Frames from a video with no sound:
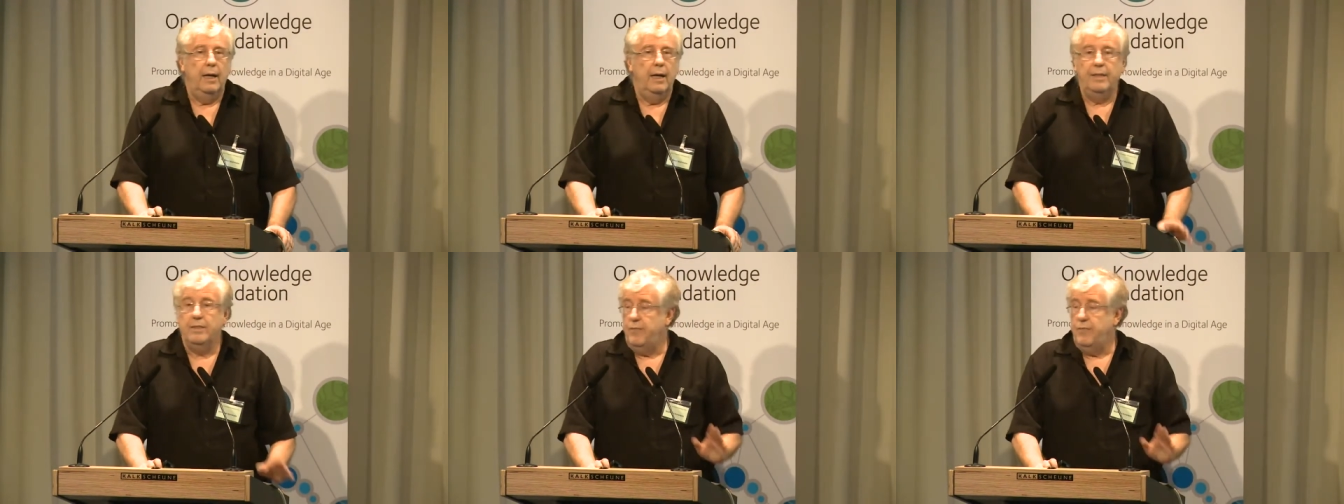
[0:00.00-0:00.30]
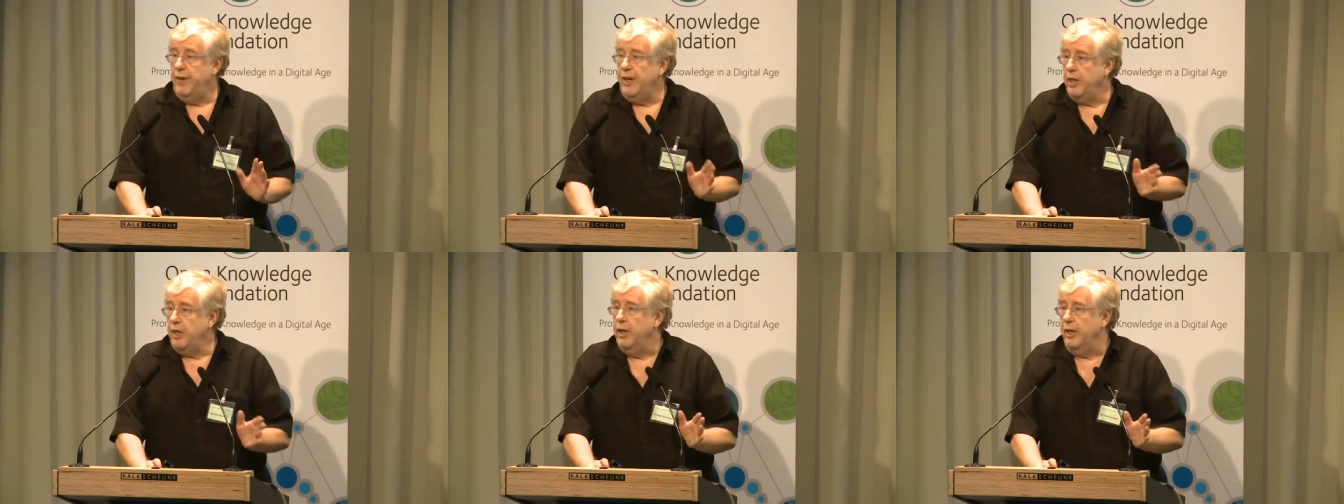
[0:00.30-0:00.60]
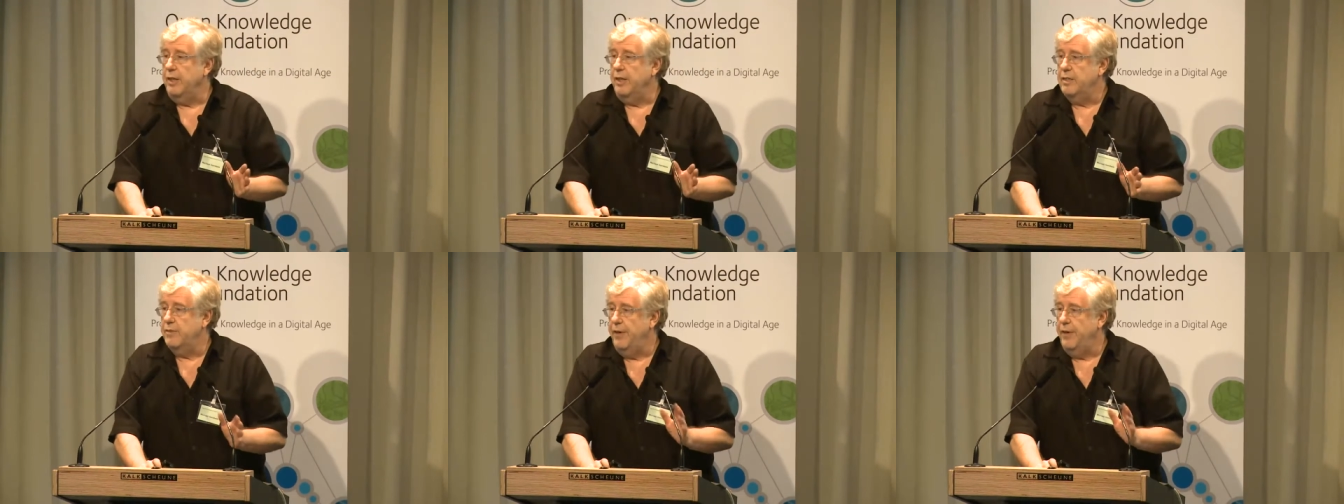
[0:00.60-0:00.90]
It's very
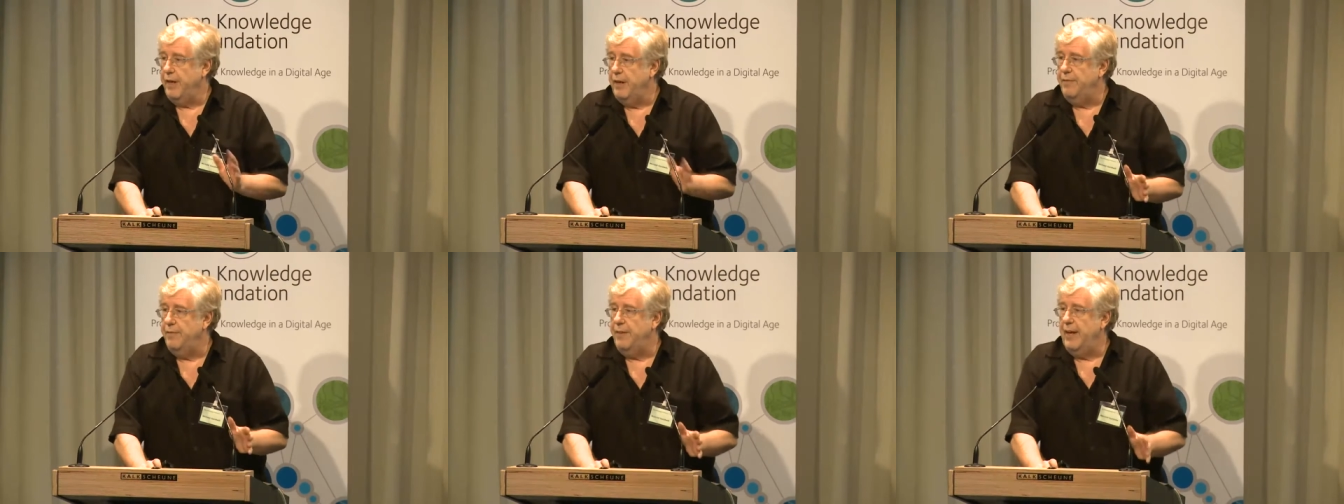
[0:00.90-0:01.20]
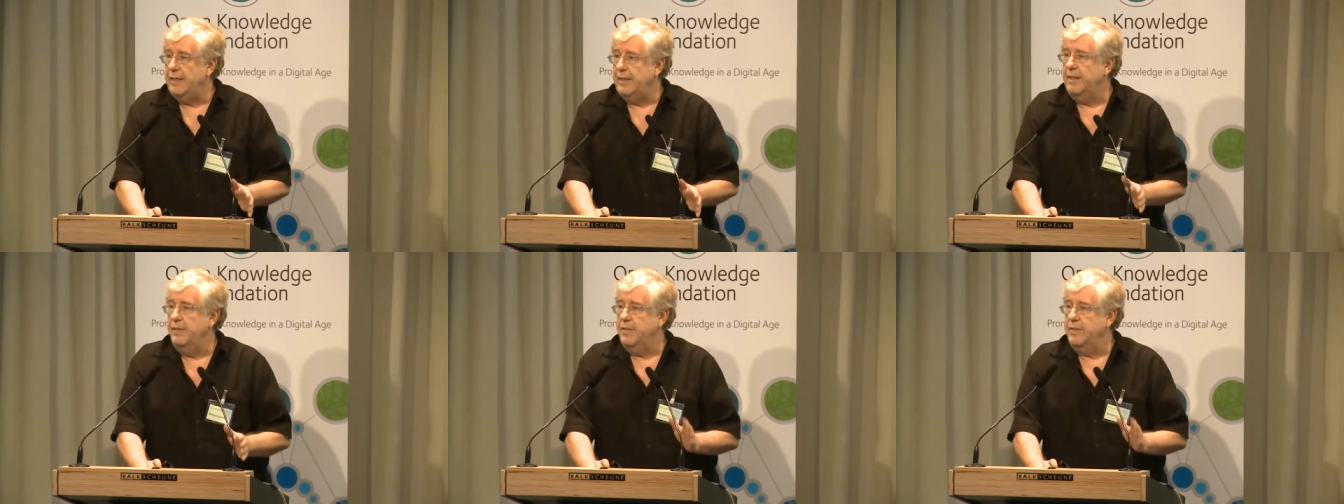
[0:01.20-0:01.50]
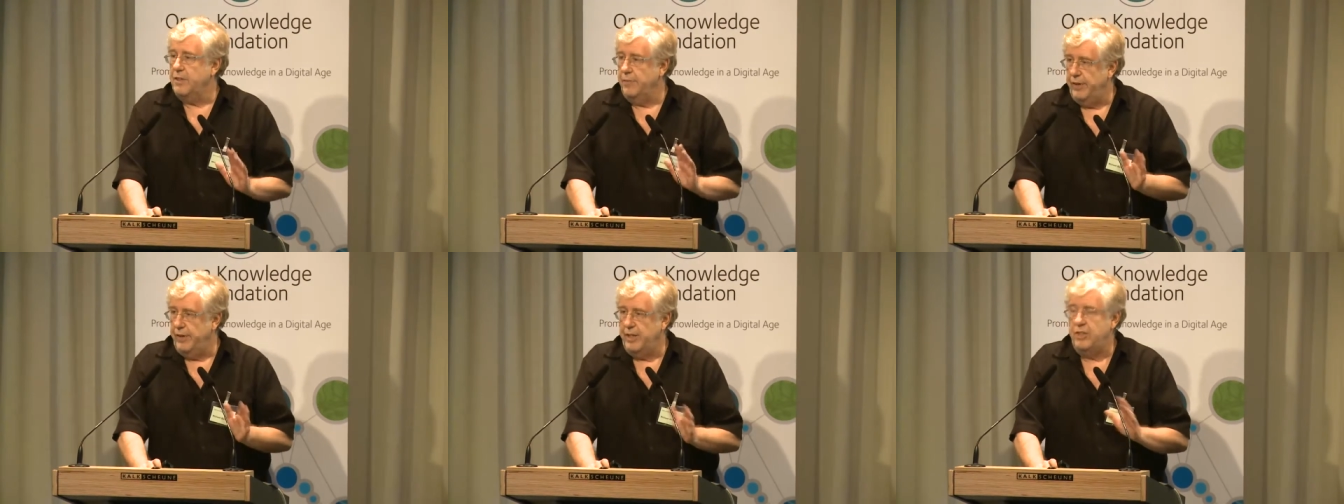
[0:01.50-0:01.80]
good. It's very effective.
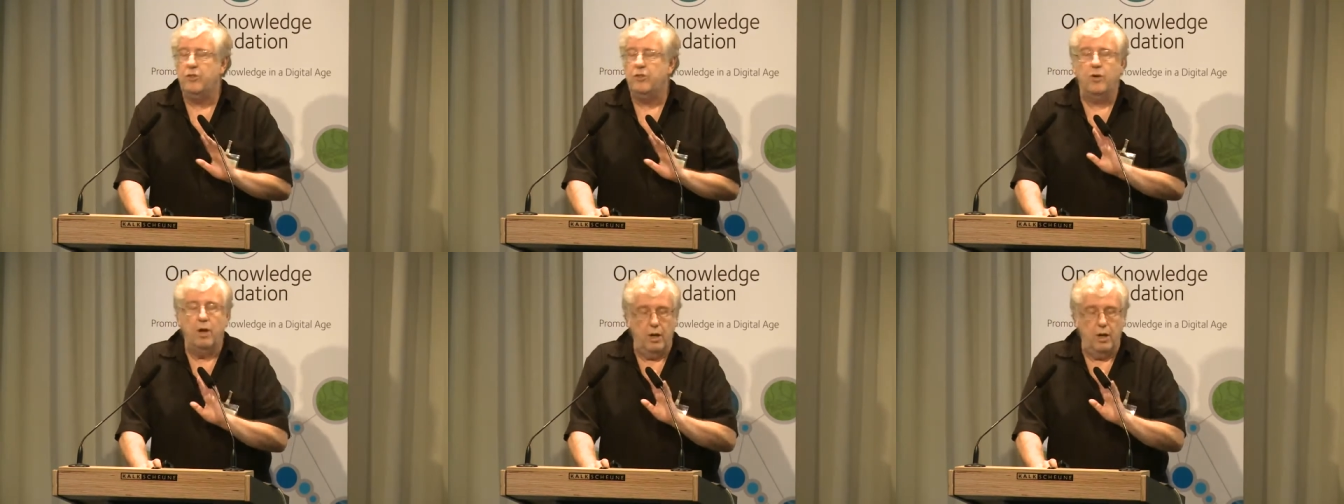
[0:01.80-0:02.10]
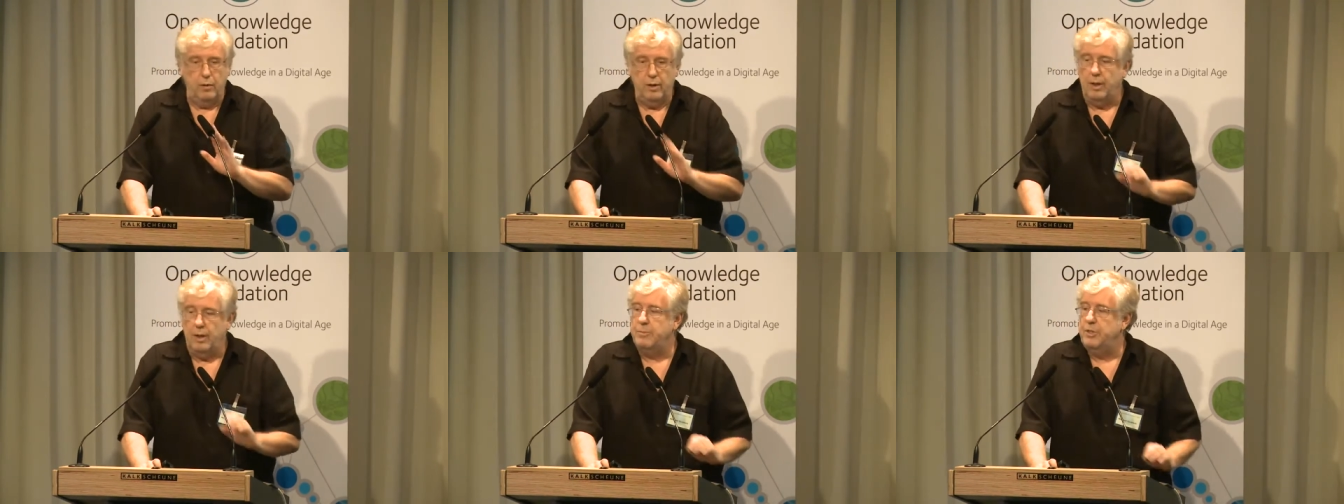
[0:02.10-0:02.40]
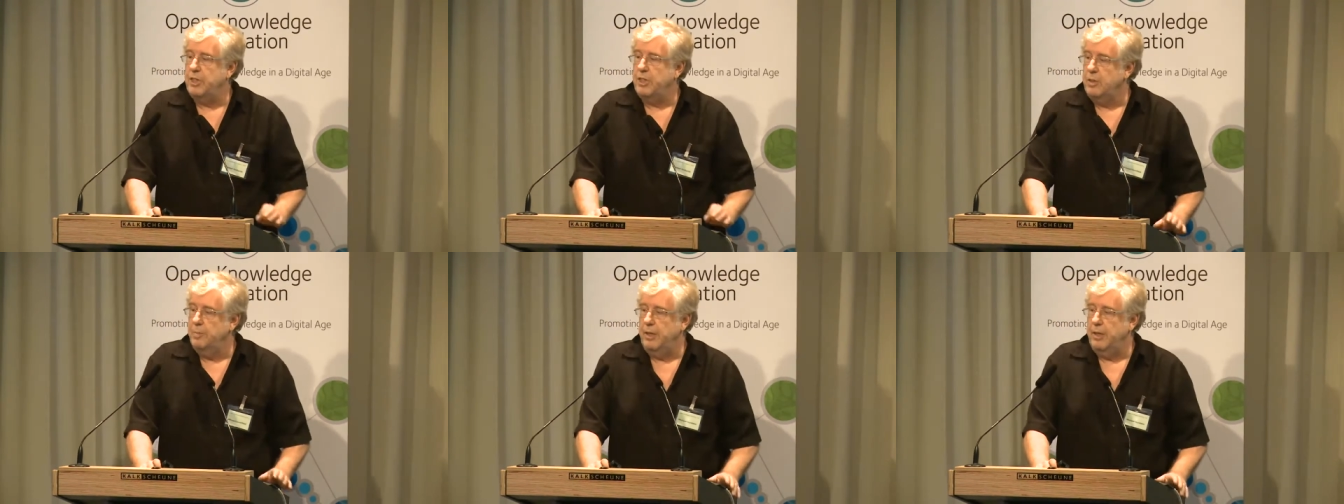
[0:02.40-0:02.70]
It's a very strong one. I'm
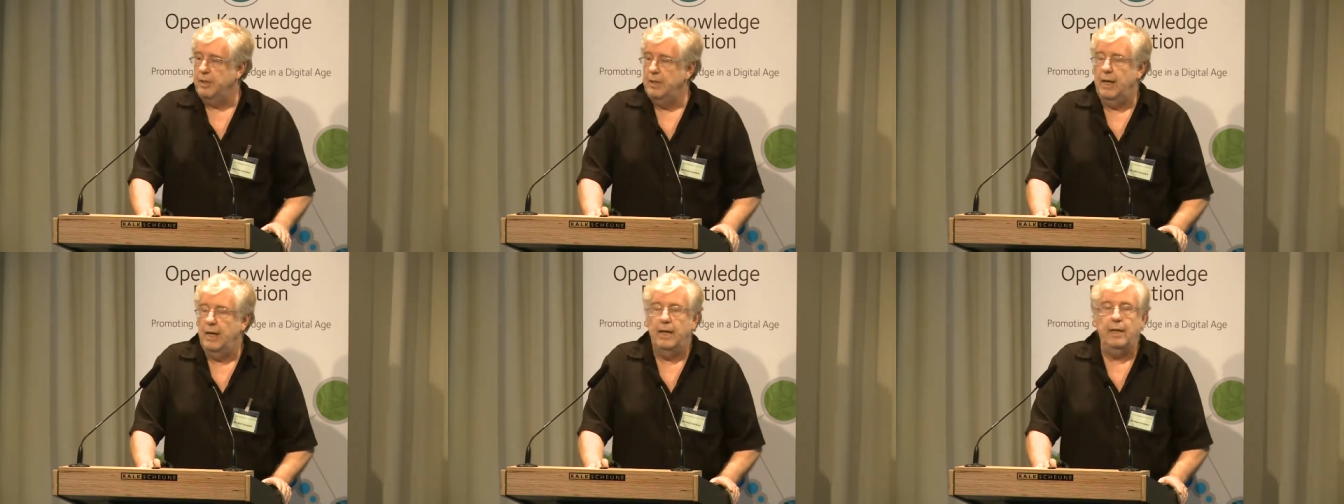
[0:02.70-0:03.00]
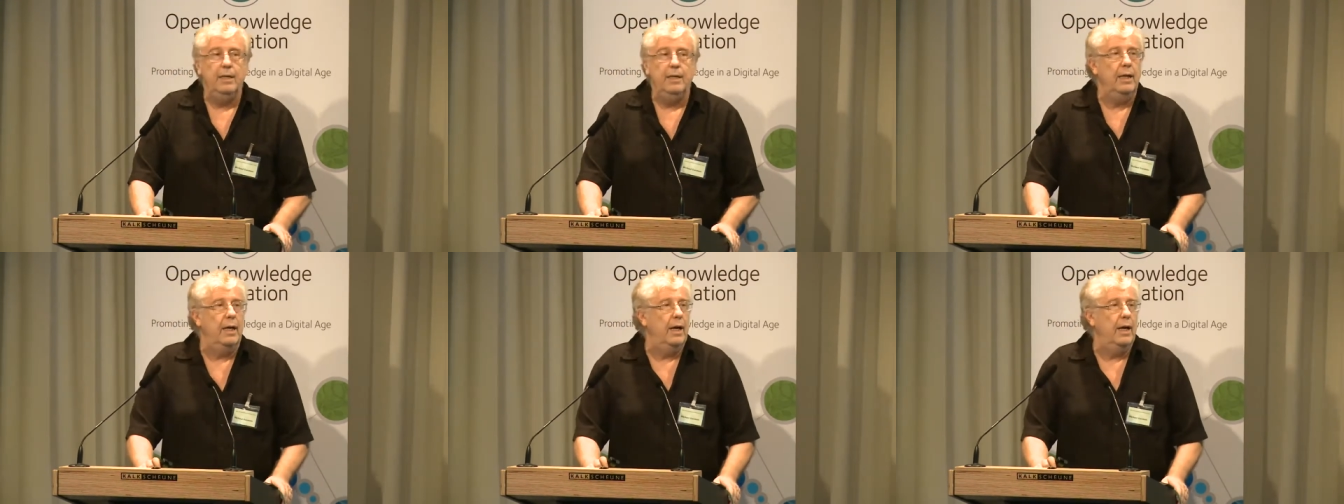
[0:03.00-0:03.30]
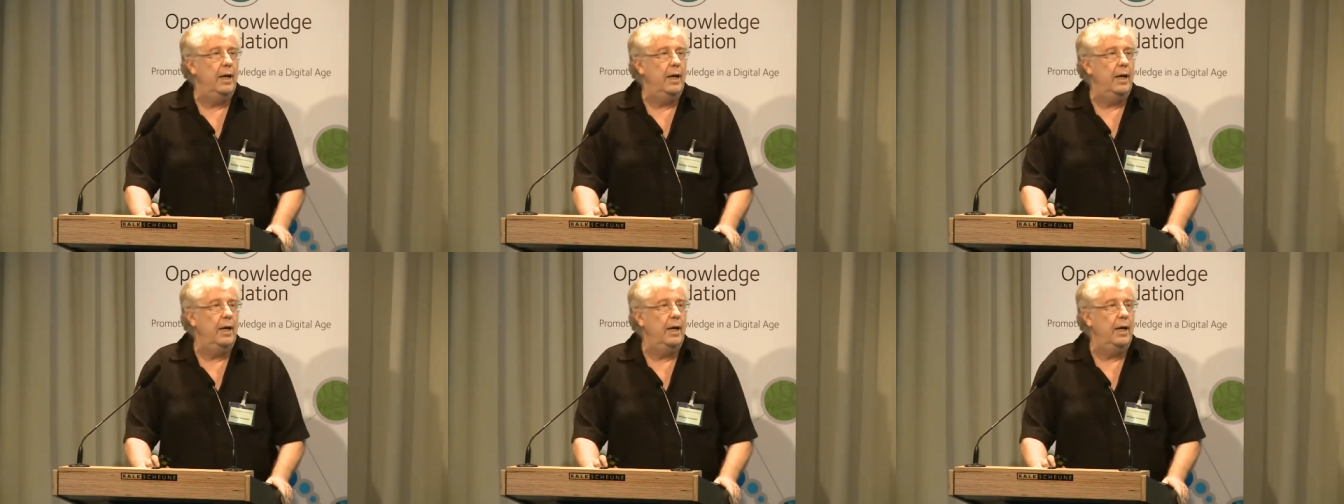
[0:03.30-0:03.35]
just about done.